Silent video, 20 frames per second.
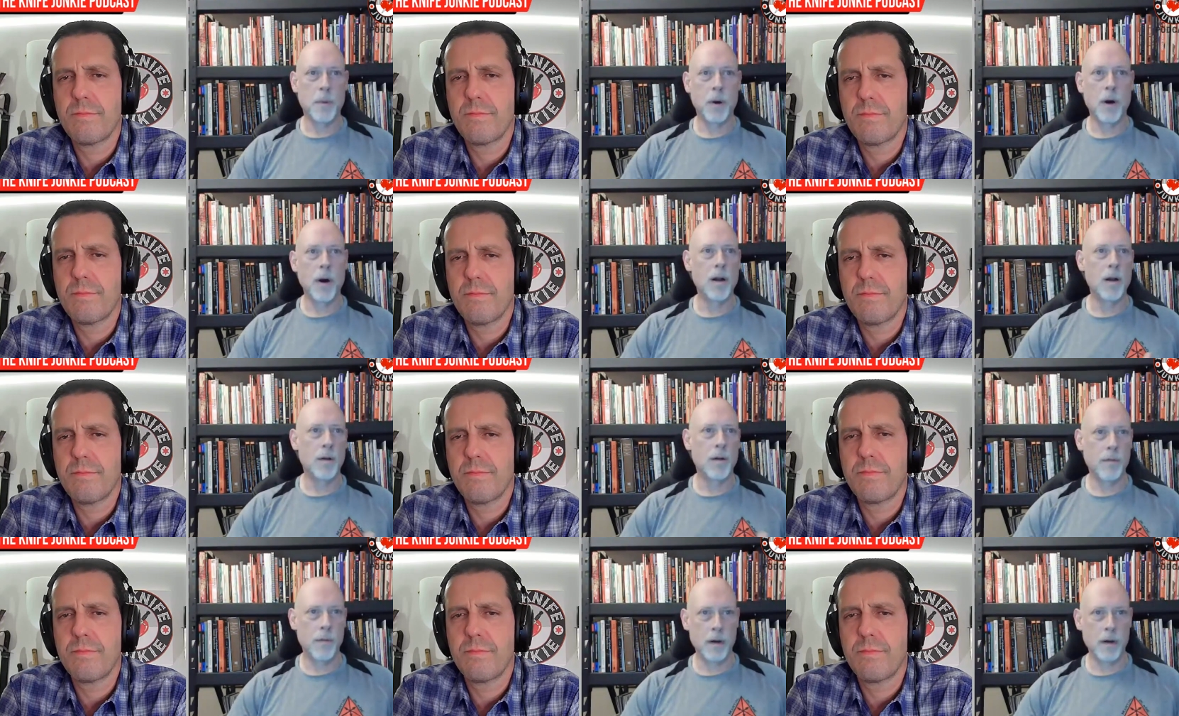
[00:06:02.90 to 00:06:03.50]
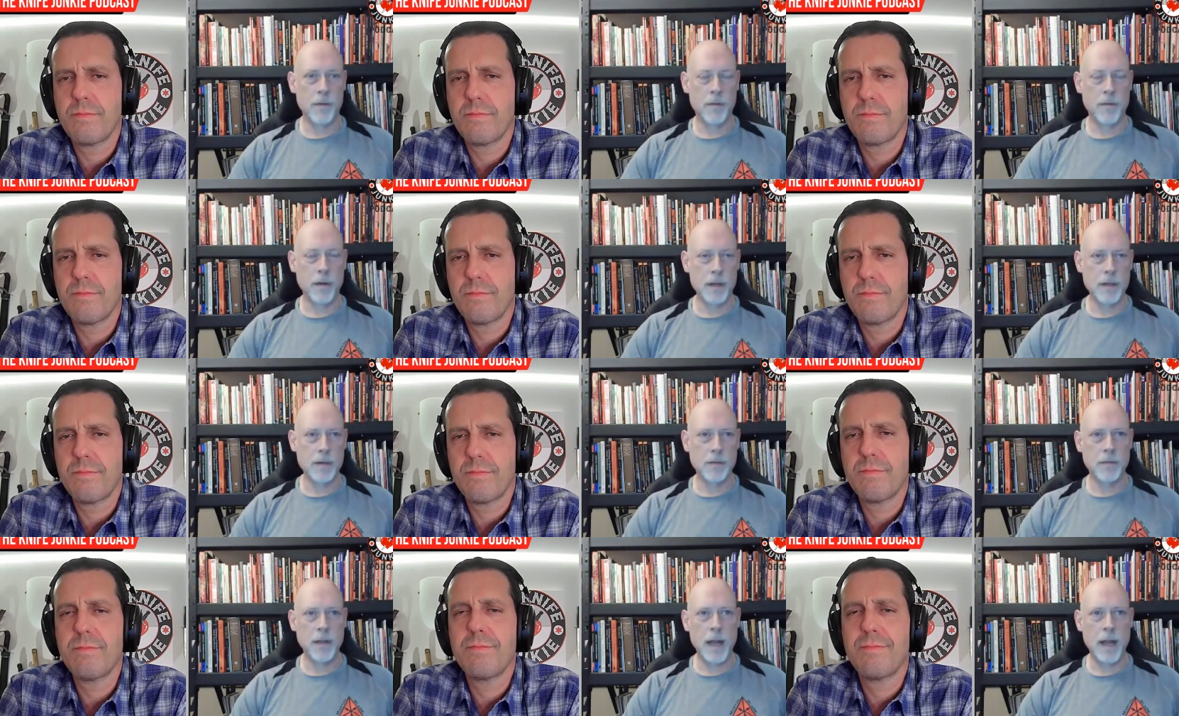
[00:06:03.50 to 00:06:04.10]
Speaker 1: part of their
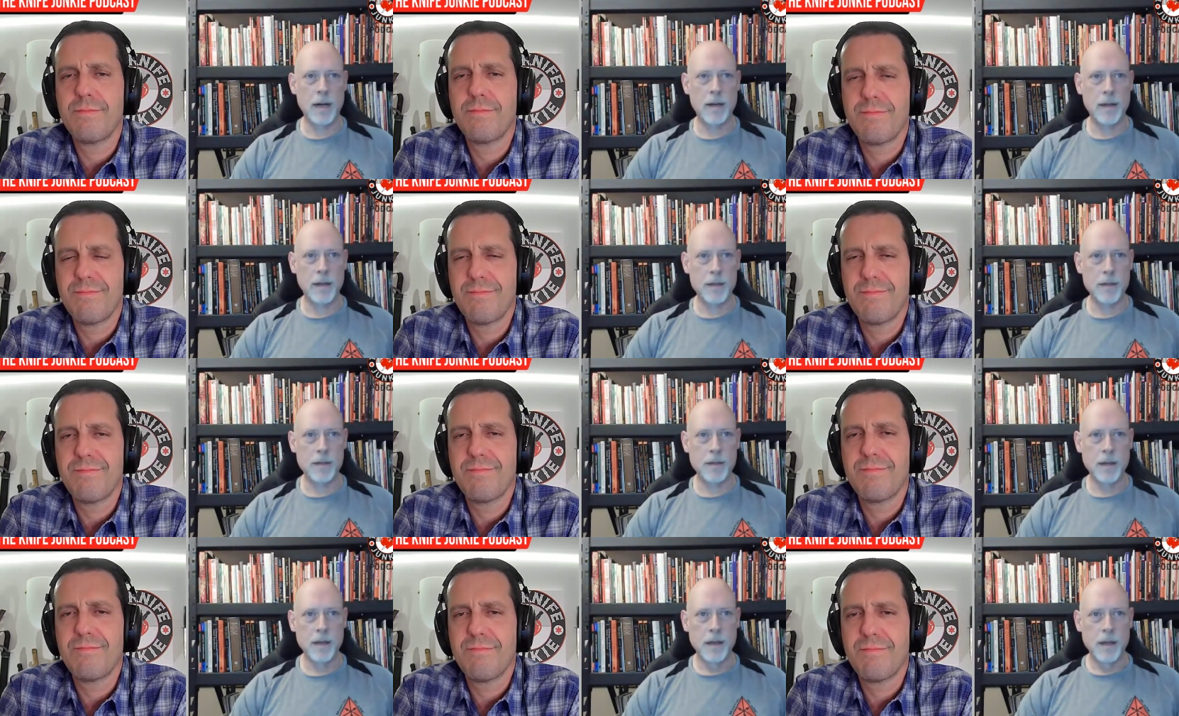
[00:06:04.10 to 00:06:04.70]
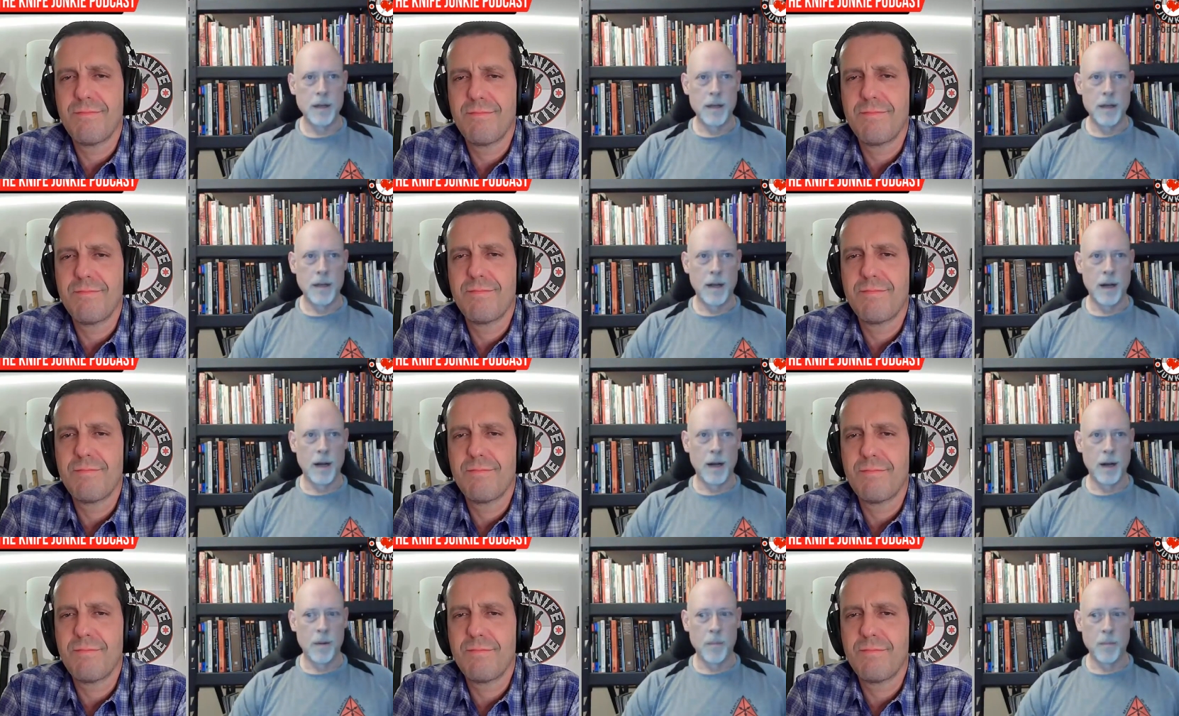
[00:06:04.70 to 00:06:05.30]
defensive tactics,
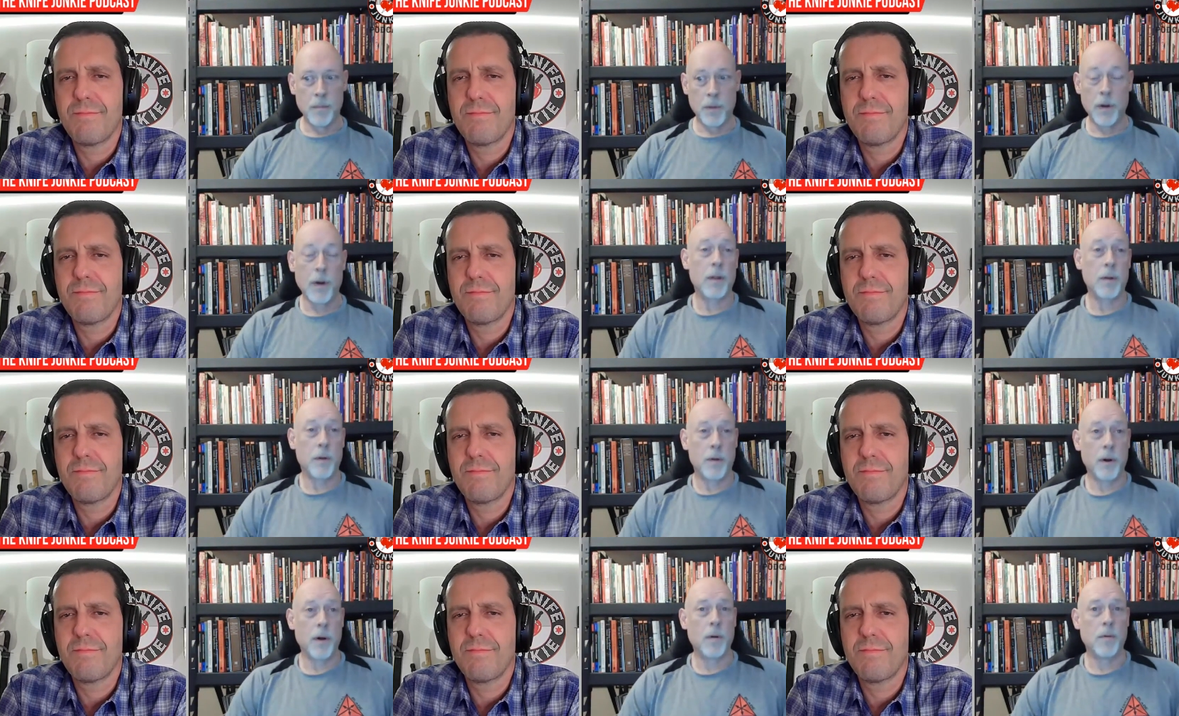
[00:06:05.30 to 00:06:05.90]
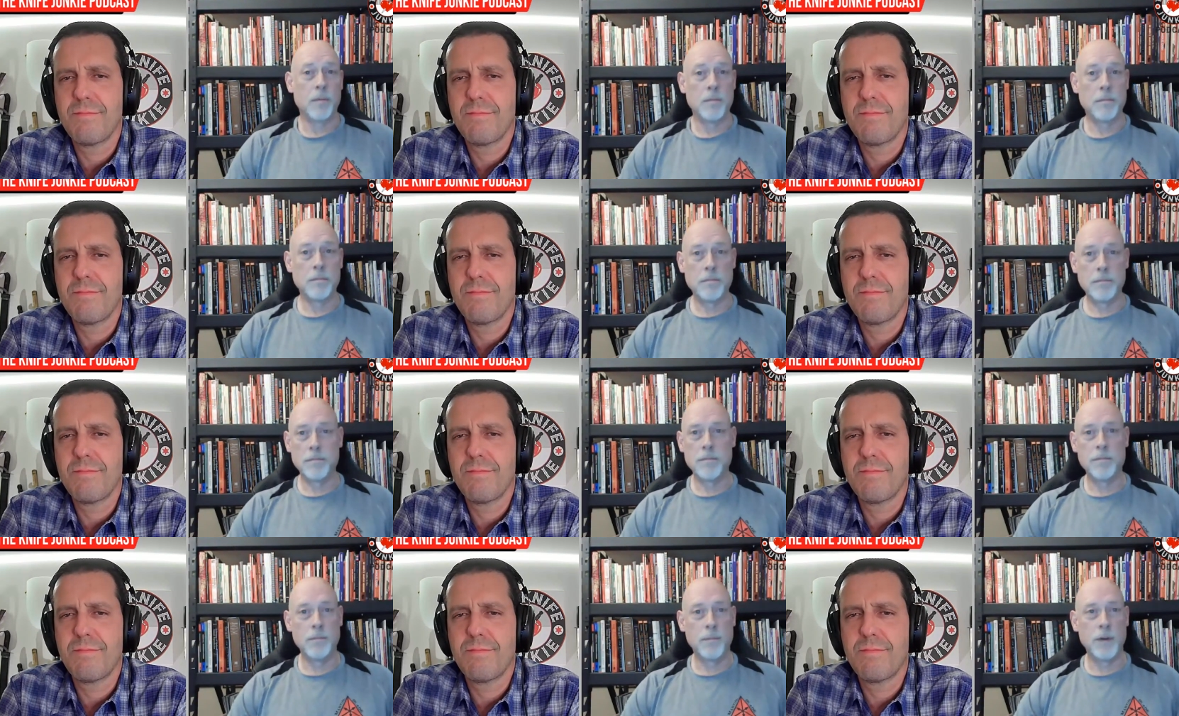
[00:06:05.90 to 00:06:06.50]
they're on their own,
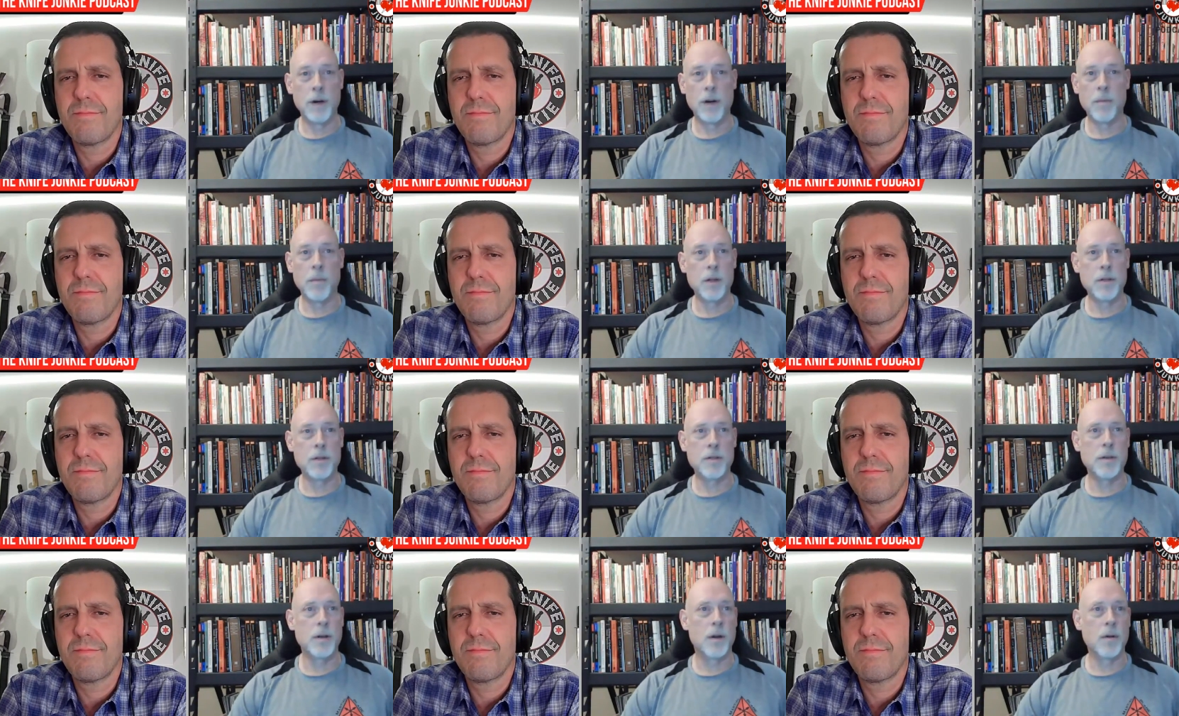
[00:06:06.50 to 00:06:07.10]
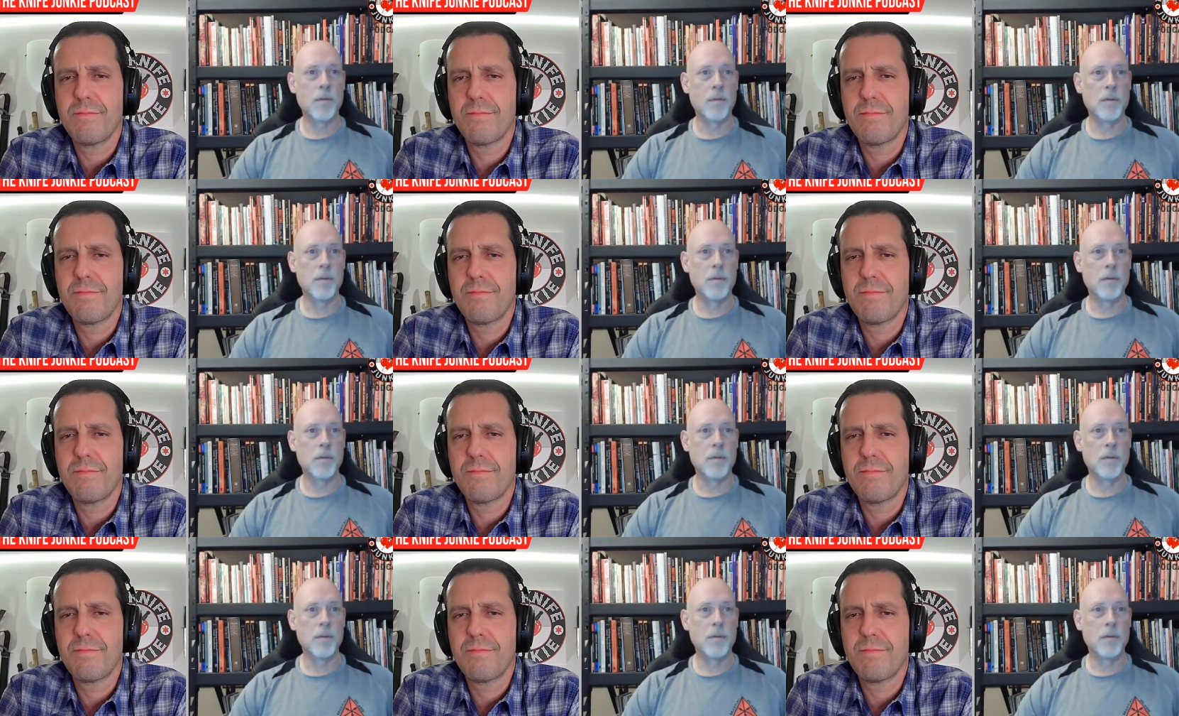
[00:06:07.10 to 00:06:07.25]
very much so.